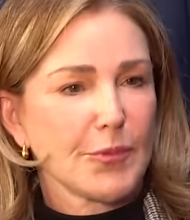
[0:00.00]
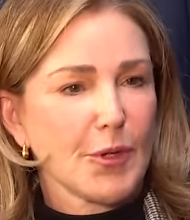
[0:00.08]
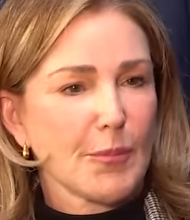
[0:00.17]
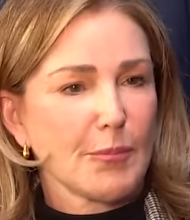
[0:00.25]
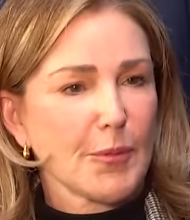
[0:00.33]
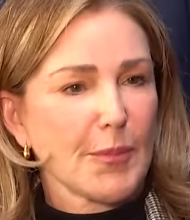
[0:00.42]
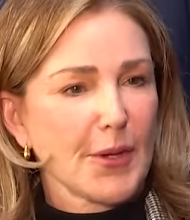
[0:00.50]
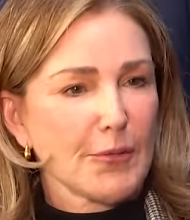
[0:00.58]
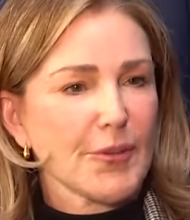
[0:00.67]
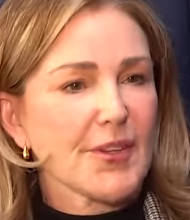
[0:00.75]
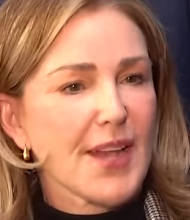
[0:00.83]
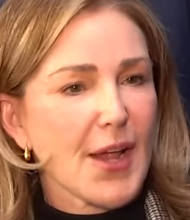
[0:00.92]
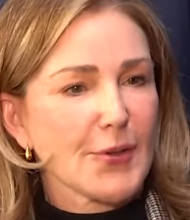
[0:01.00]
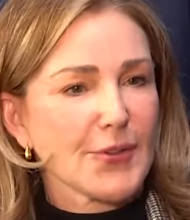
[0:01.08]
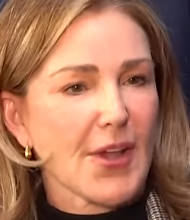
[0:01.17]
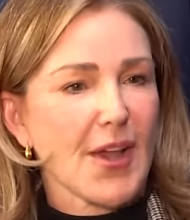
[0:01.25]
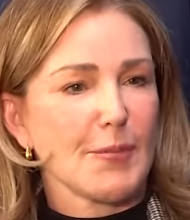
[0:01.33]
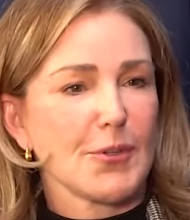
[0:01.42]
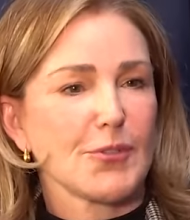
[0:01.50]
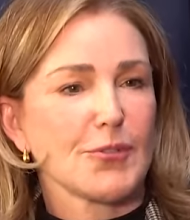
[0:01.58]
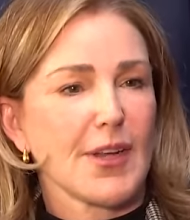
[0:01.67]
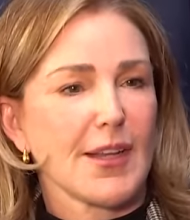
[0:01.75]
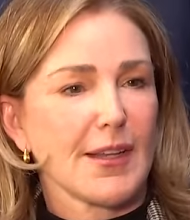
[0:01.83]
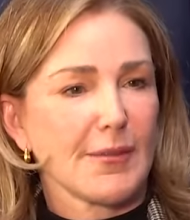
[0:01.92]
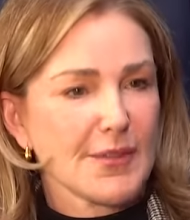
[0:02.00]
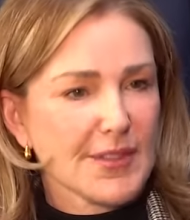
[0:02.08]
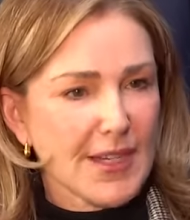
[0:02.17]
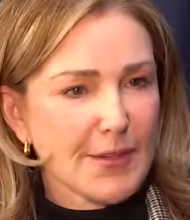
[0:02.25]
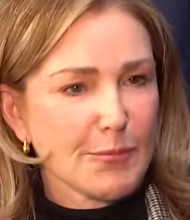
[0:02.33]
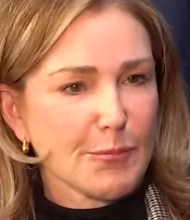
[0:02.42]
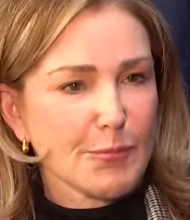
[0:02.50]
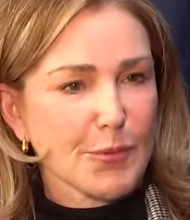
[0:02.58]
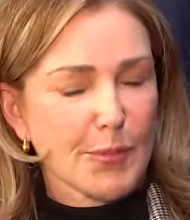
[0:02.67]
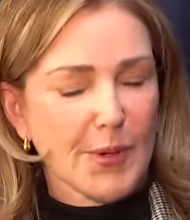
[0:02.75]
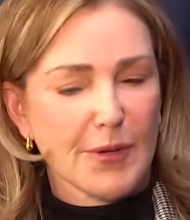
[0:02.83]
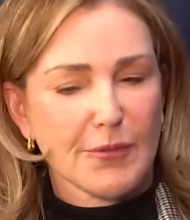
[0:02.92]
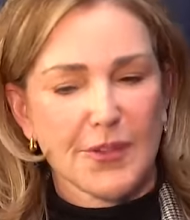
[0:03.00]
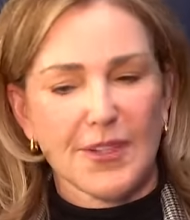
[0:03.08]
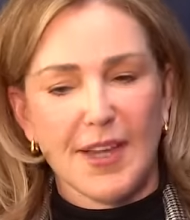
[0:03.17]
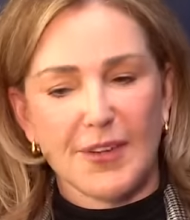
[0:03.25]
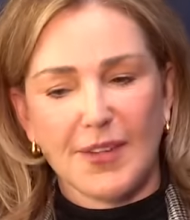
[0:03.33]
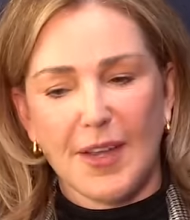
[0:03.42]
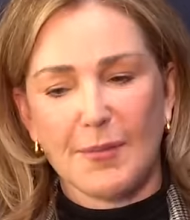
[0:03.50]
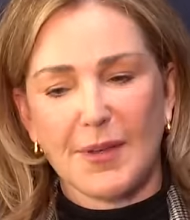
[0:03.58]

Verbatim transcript: are prepared for the downtime and you try to stay prepared for the downtime.